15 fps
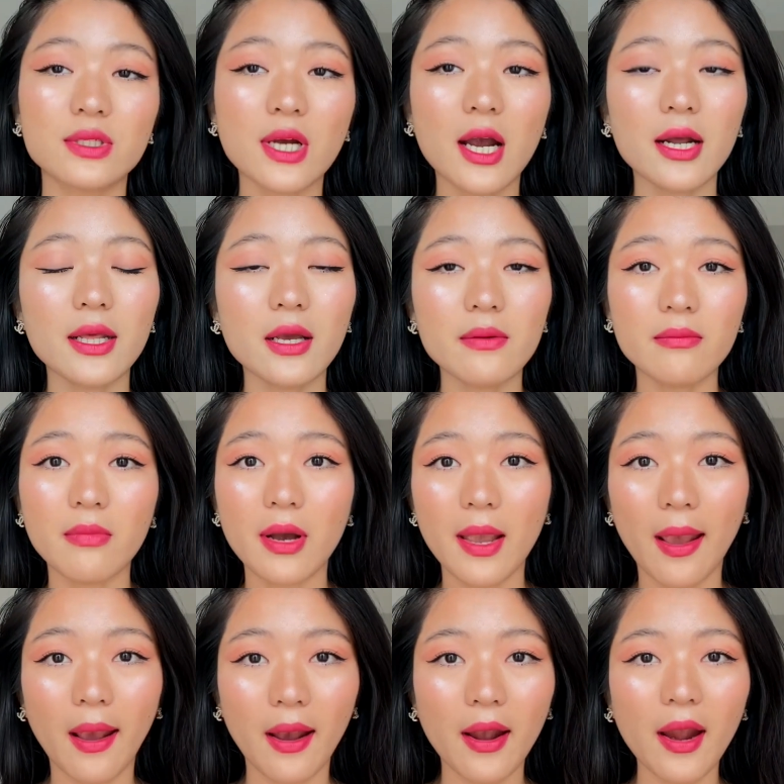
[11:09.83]
tidy up my
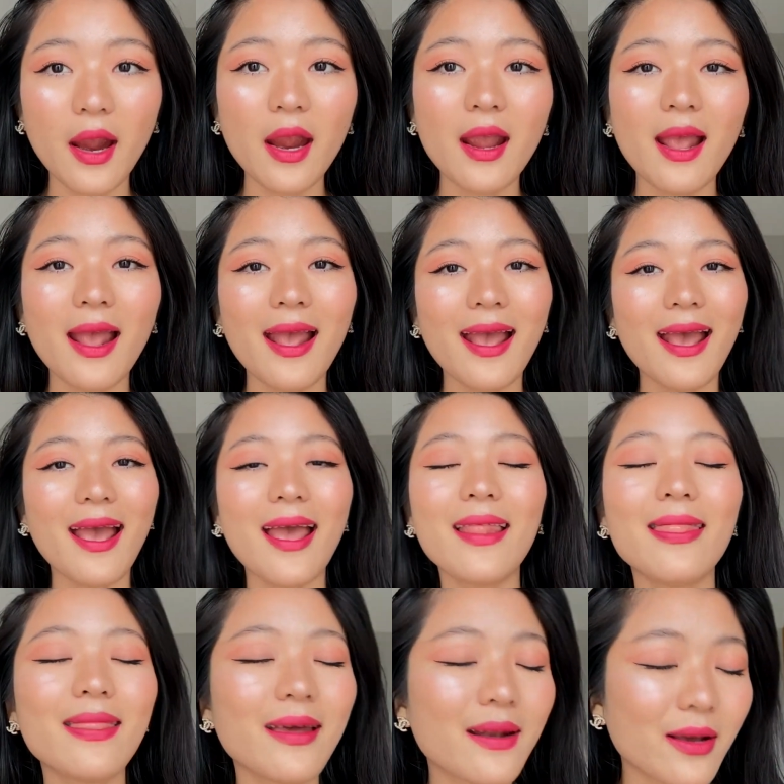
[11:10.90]
hair,
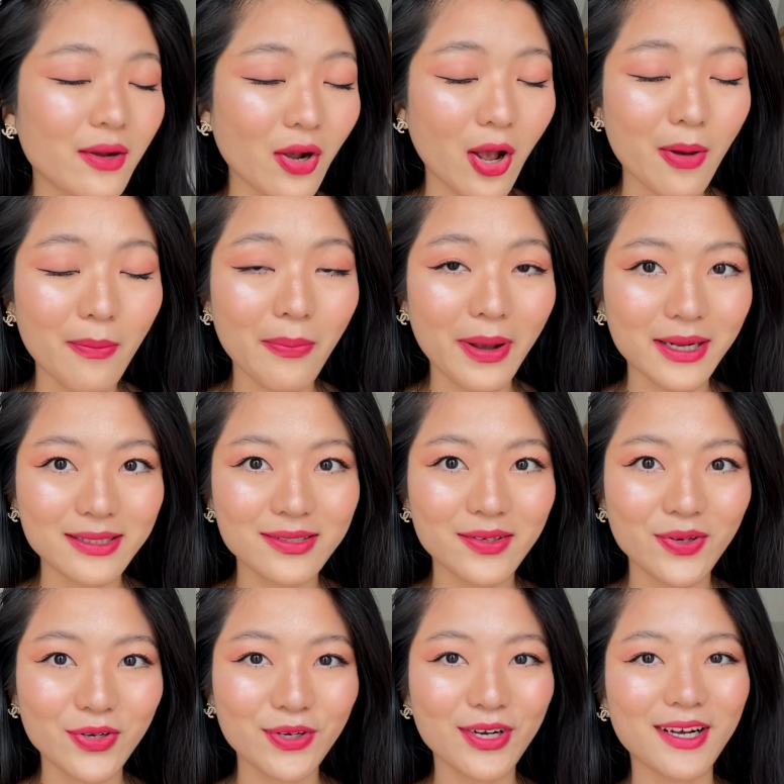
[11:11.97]
and then I'll come back to
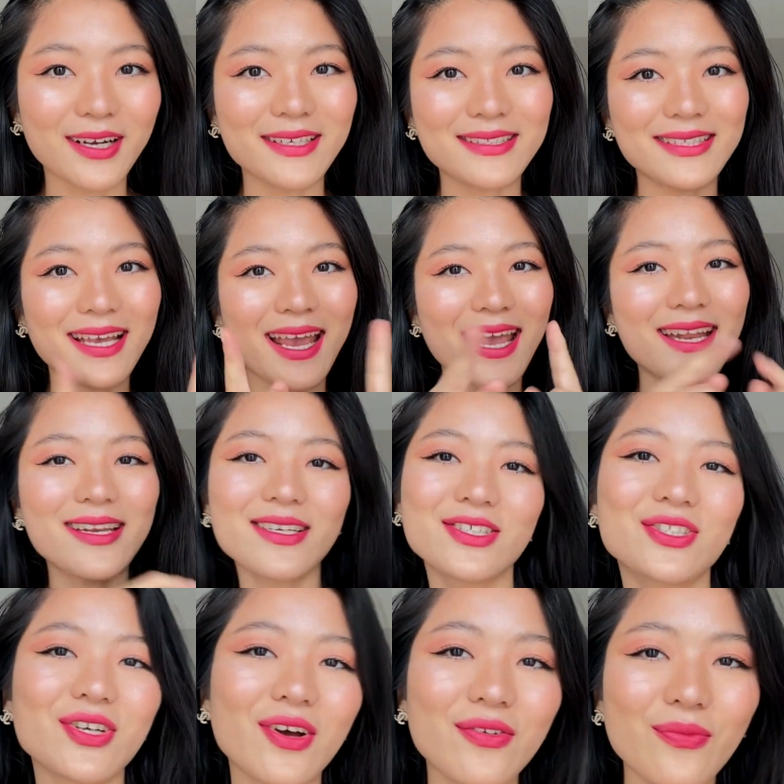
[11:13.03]
you guys in a
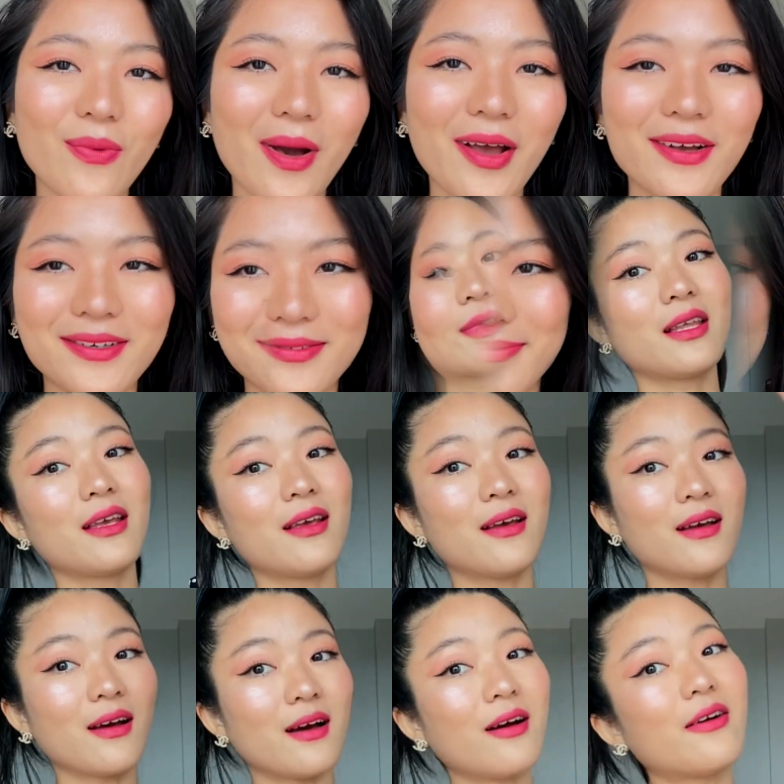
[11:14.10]
short while.
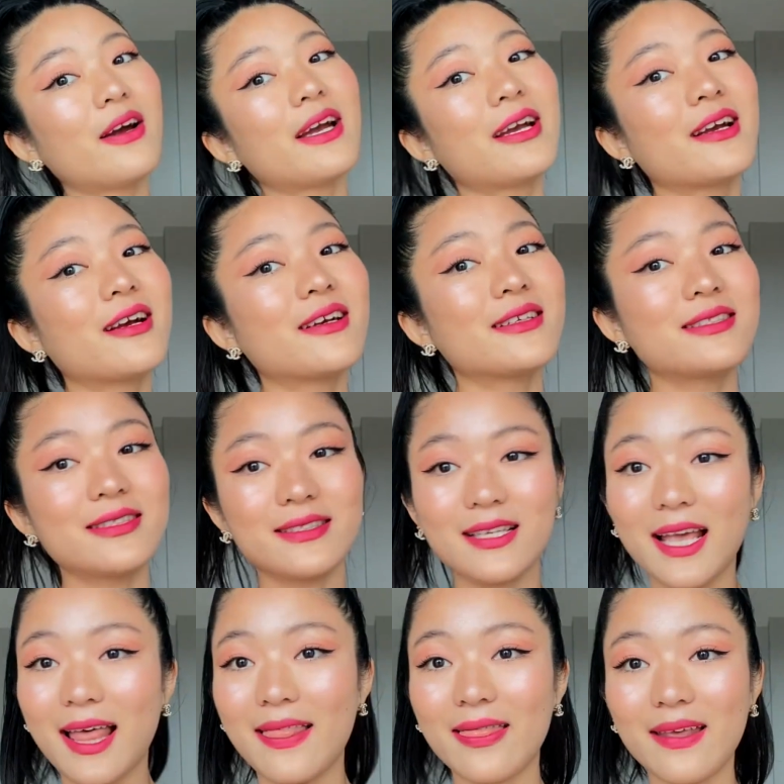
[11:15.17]
Alright
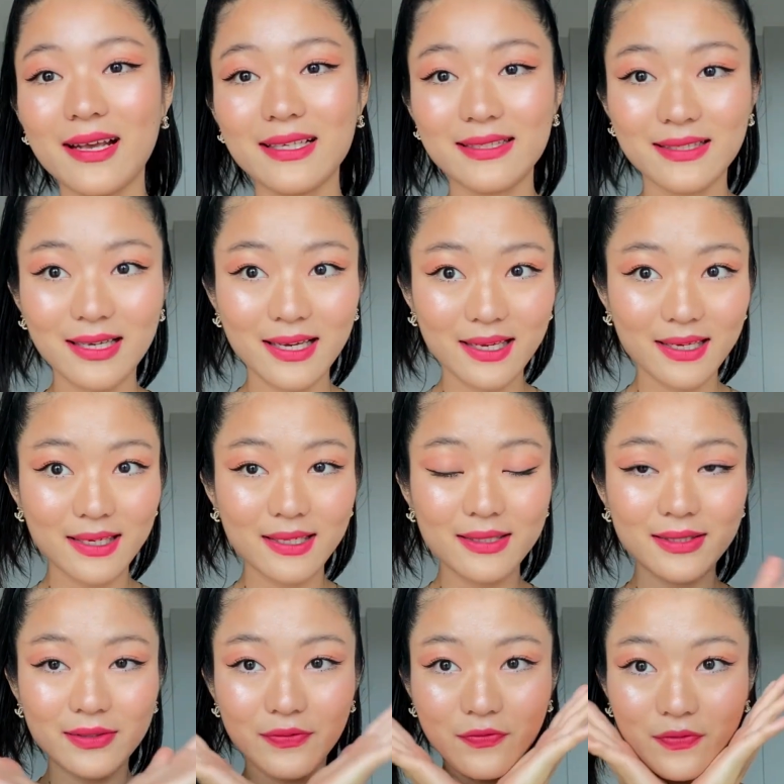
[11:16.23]
guys, this
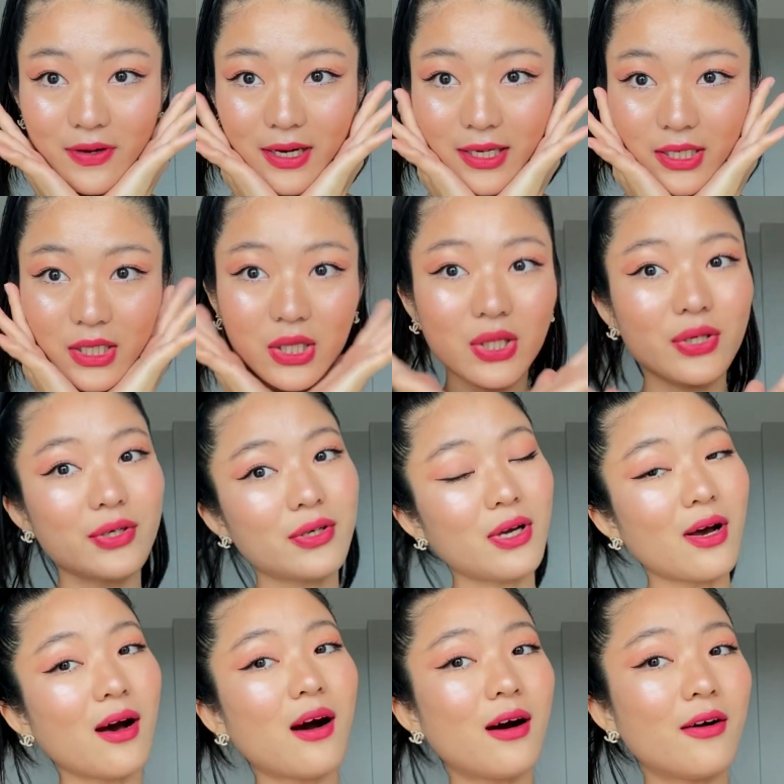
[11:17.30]
is the final look
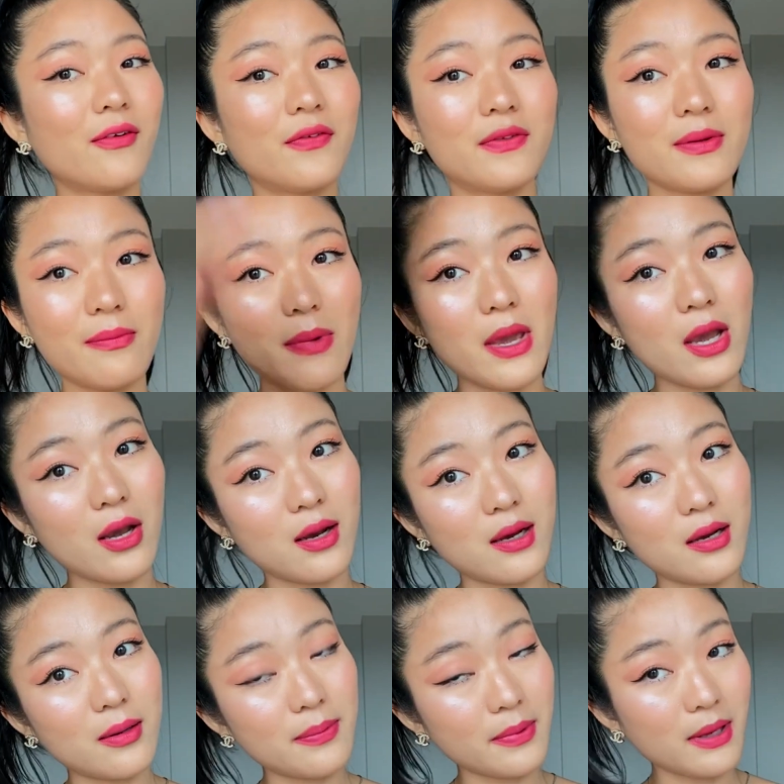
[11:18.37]
of the
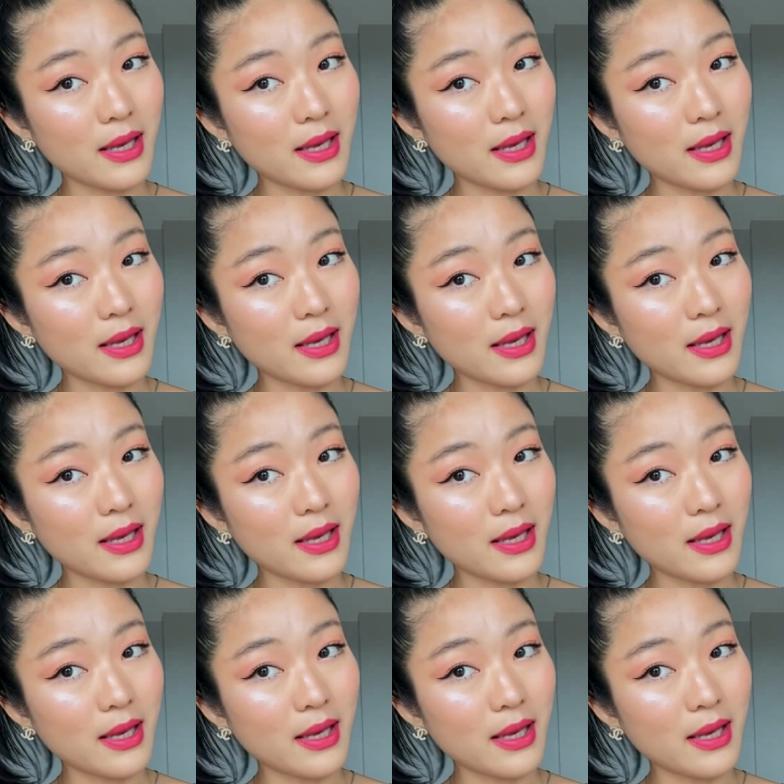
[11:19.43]
makeup,